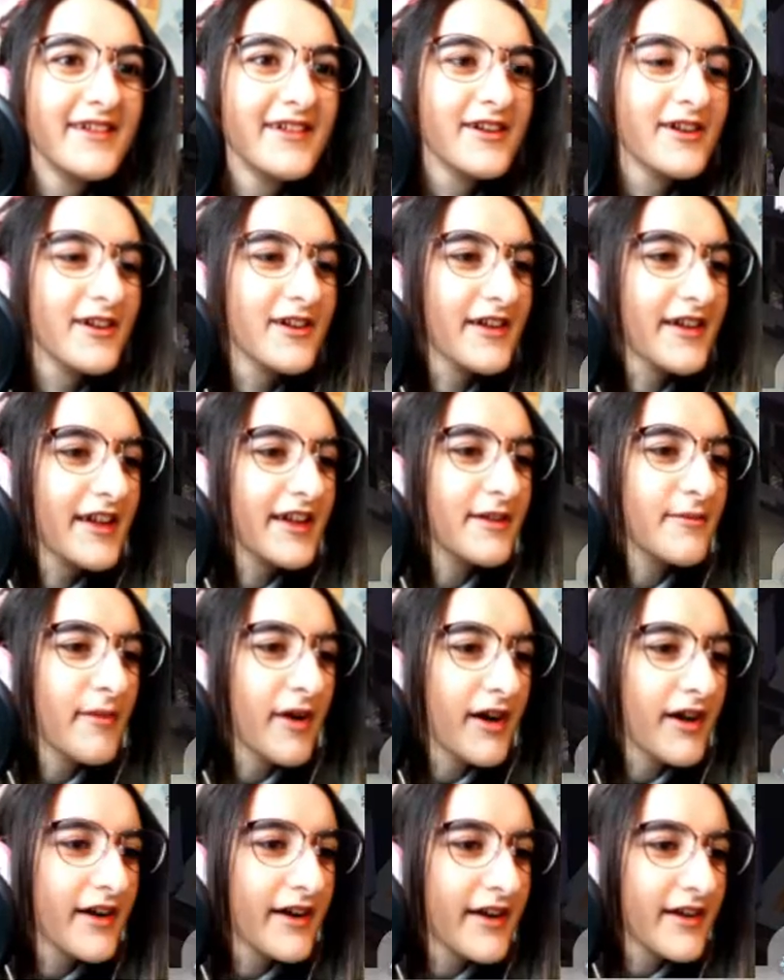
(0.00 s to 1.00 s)
Or
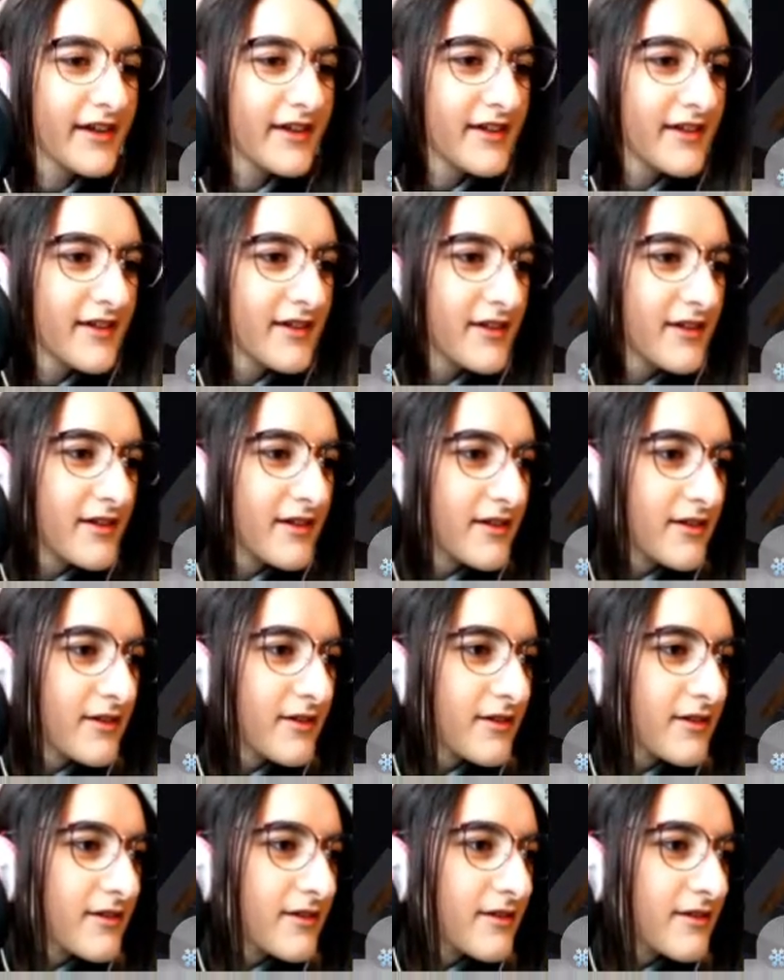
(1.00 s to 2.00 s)
Himari.
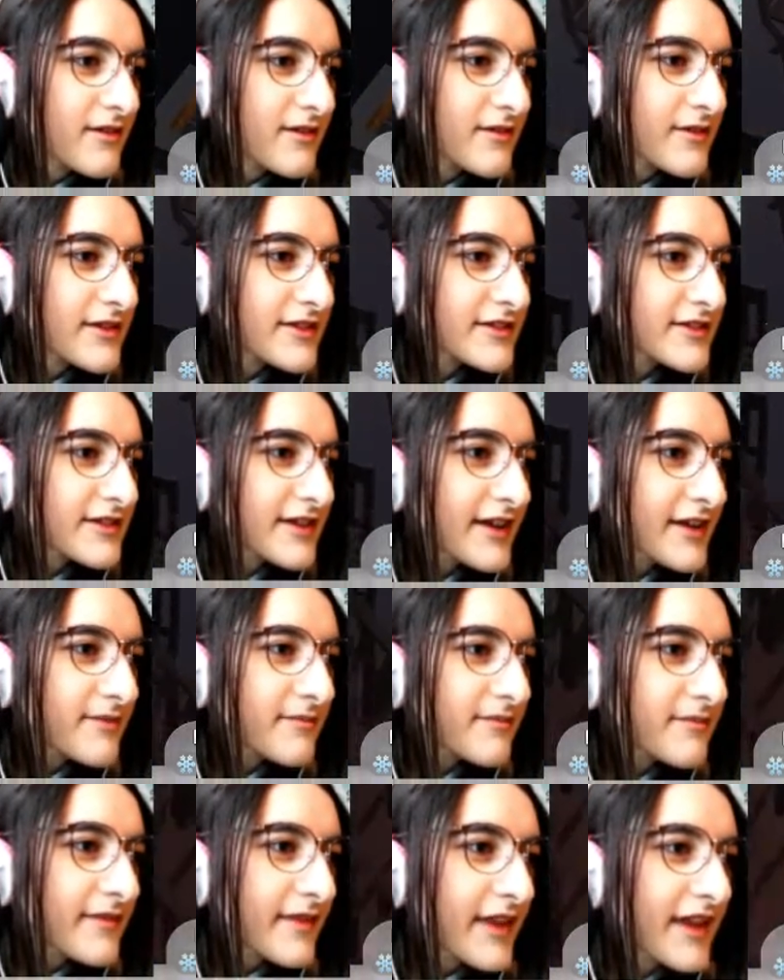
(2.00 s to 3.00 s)
What's her name?
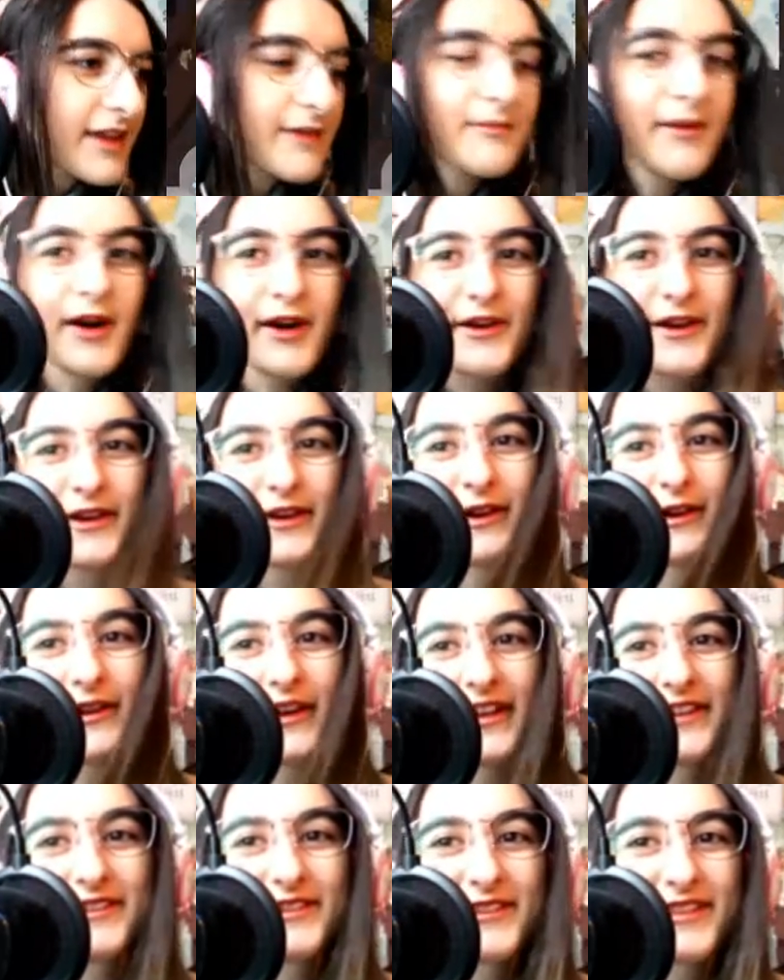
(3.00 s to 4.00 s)
Himari.
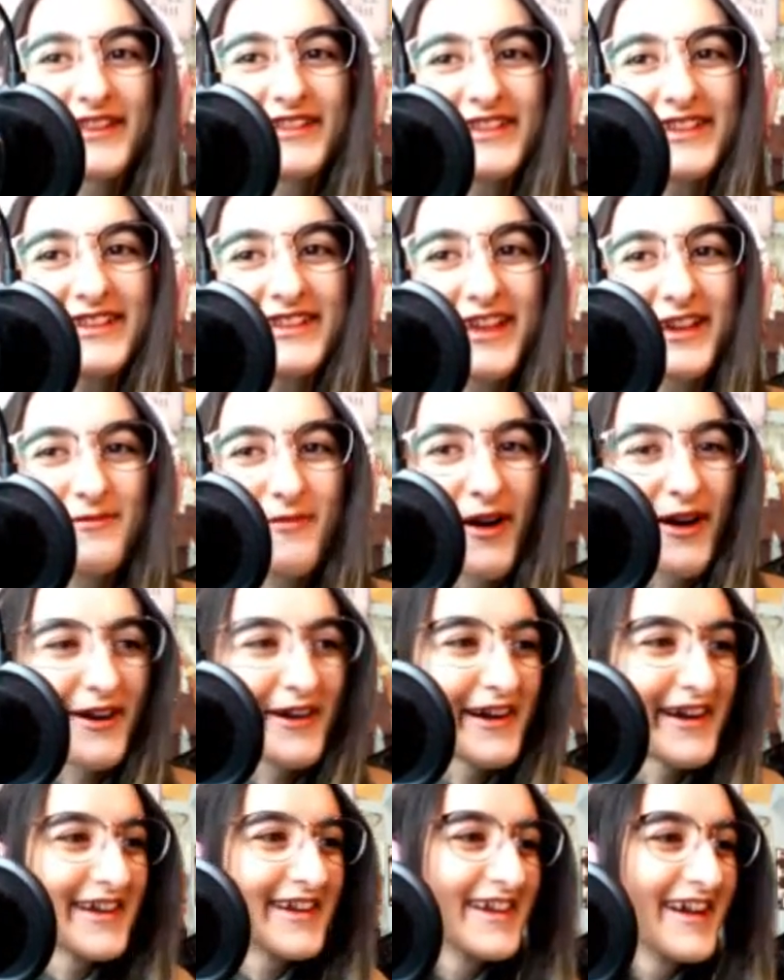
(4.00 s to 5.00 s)
Okay, so this is
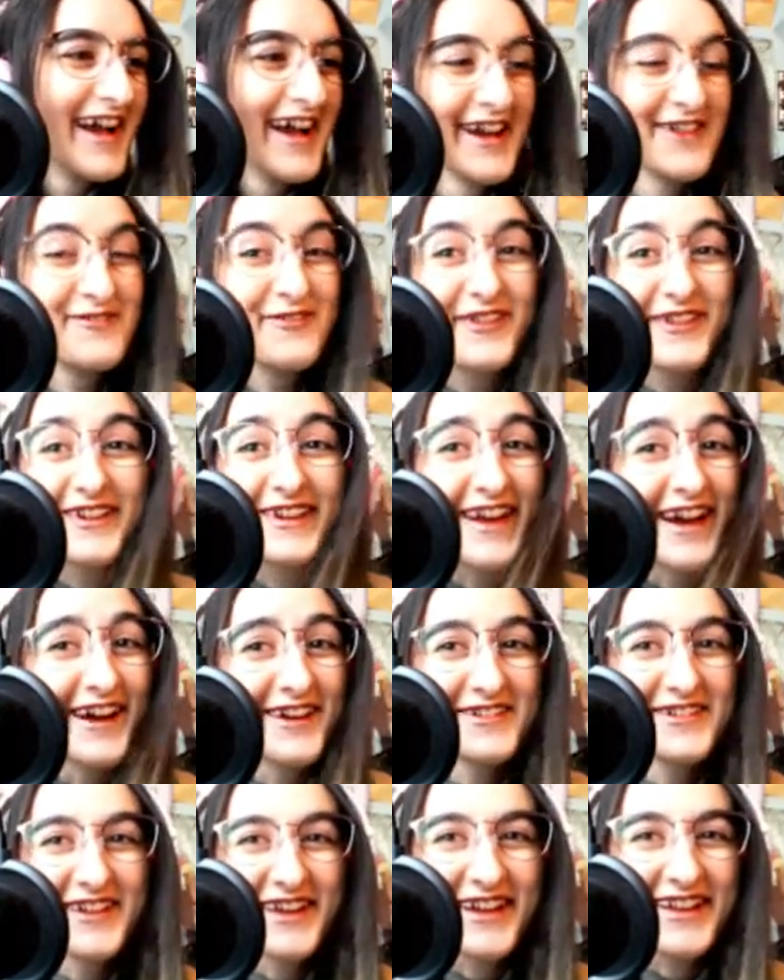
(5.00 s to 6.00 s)
Himari. I
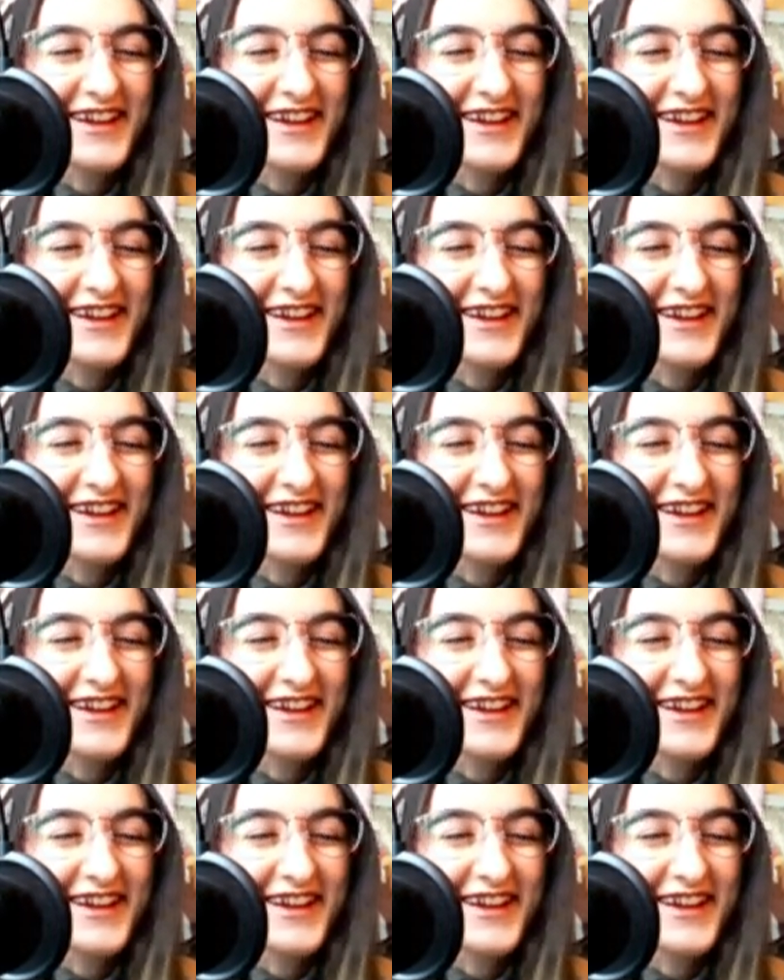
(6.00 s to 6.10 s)
forgot what I